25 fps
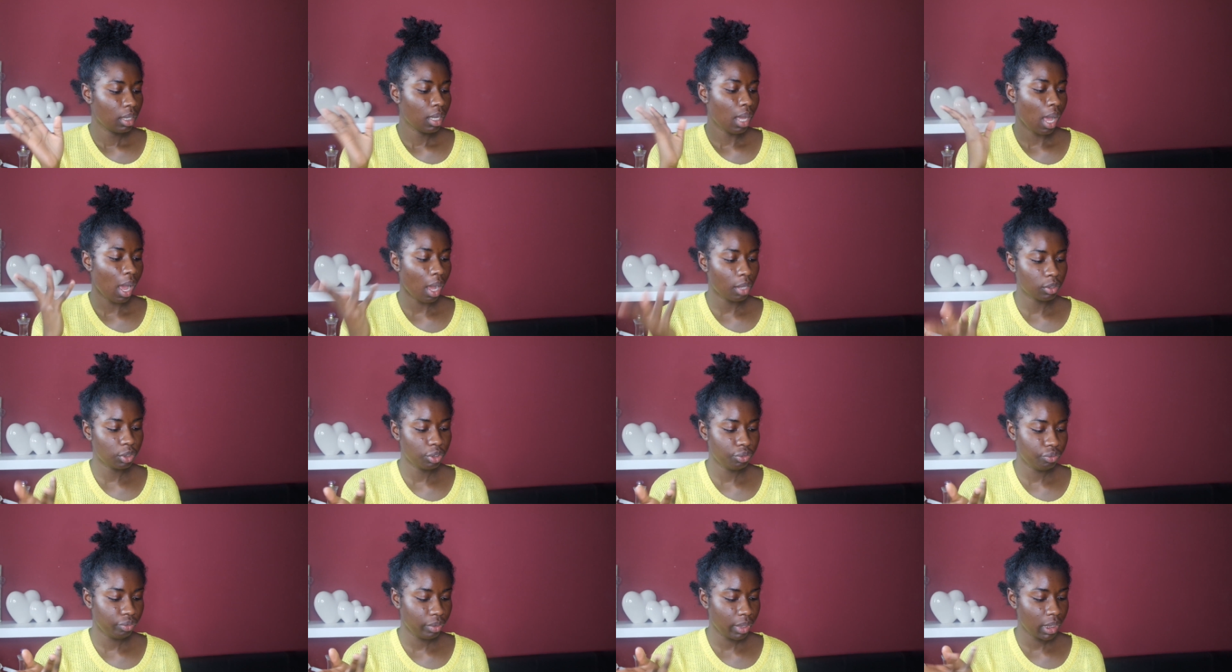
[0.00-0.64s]
how
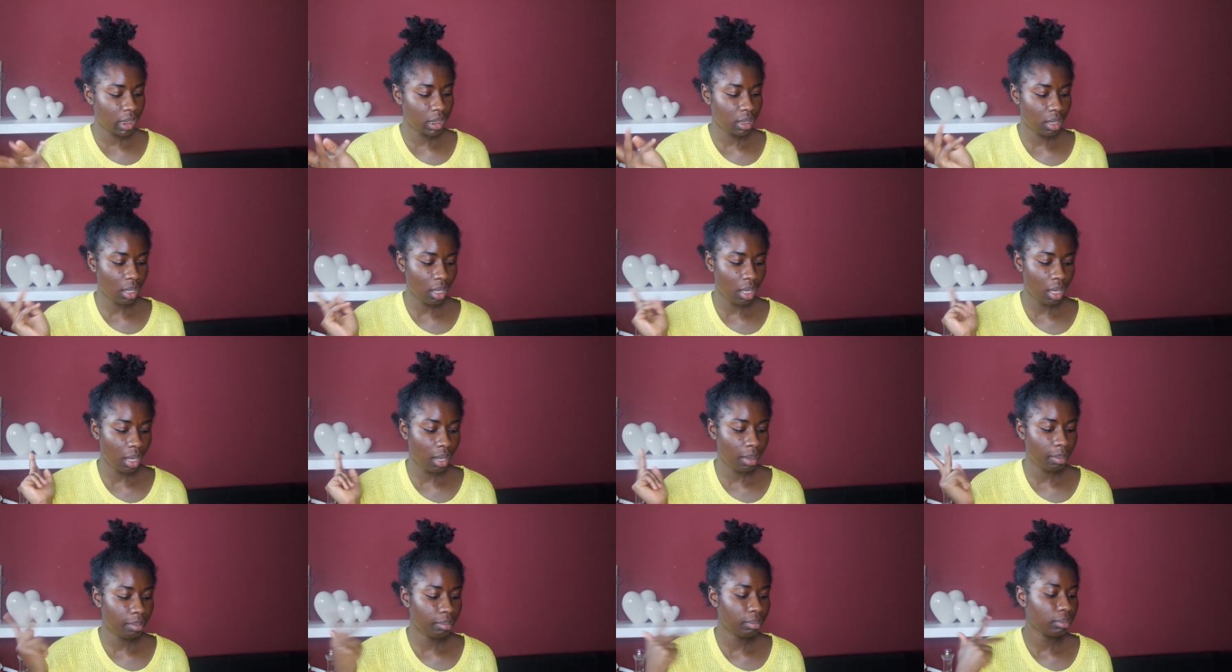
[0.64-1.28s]
to reach
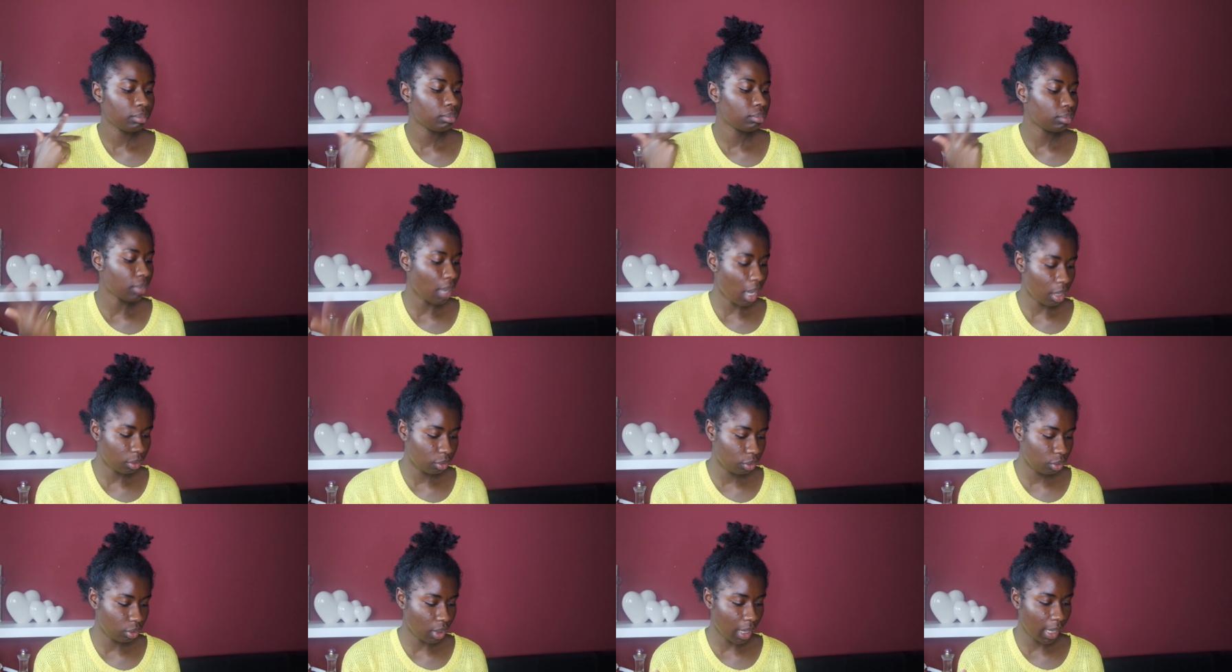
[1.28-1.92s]
them,
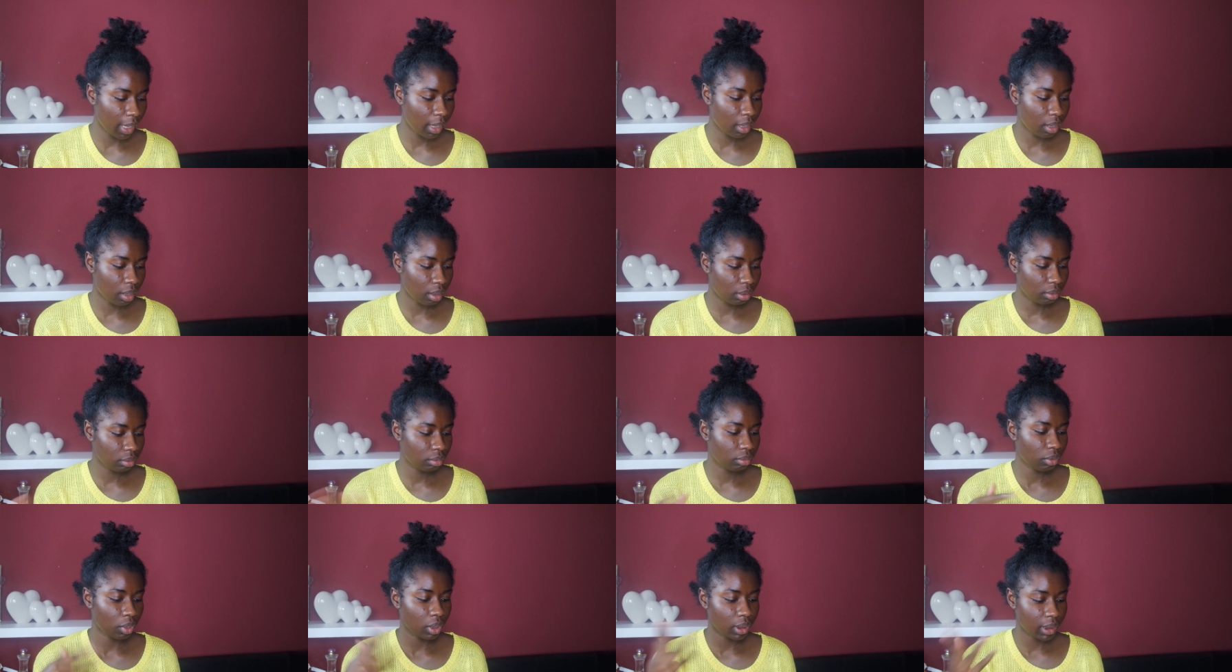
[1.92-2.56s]
how to like
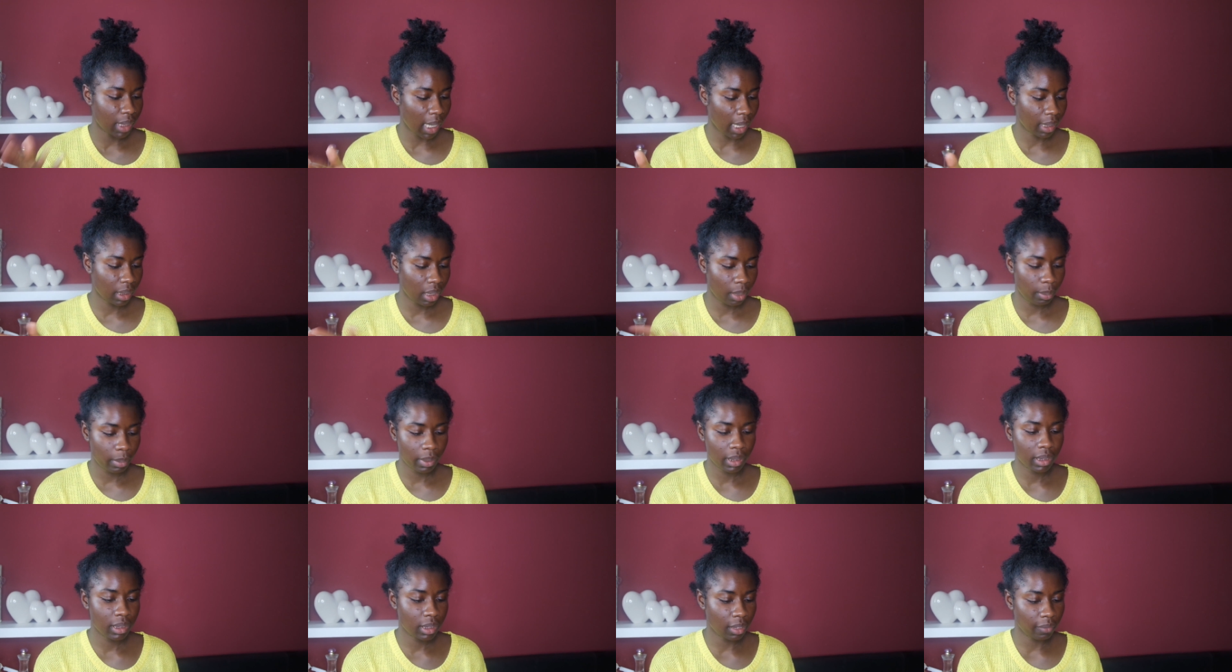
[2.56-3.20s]
contact
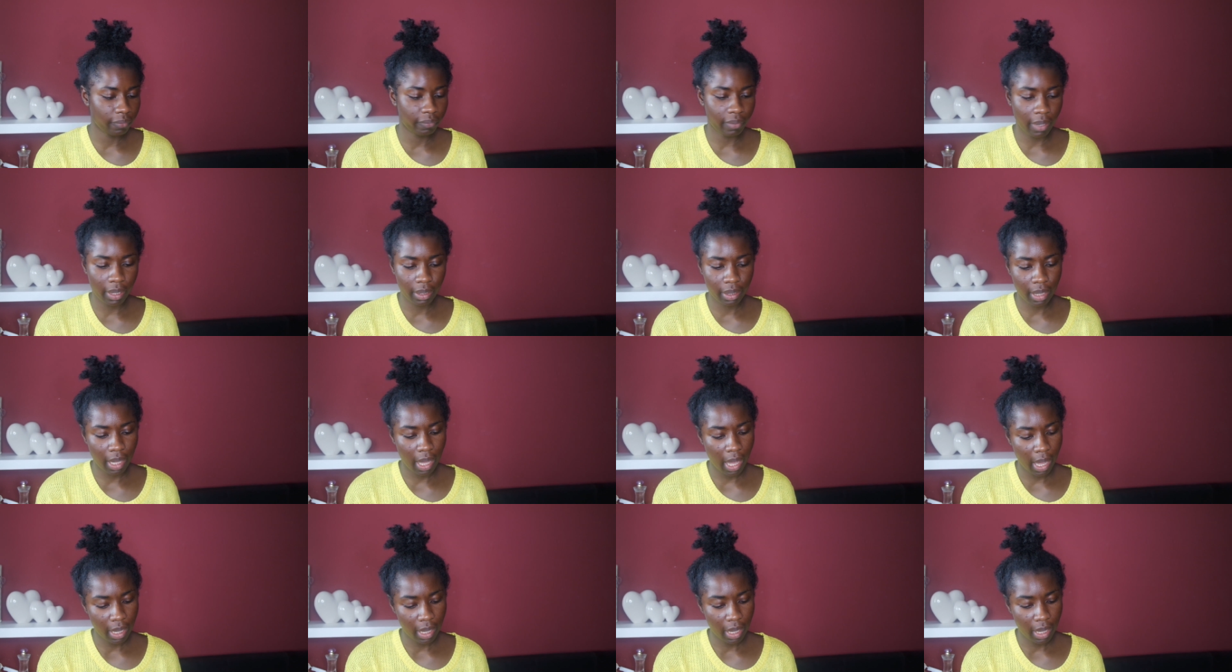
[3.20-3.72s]
them and stuff like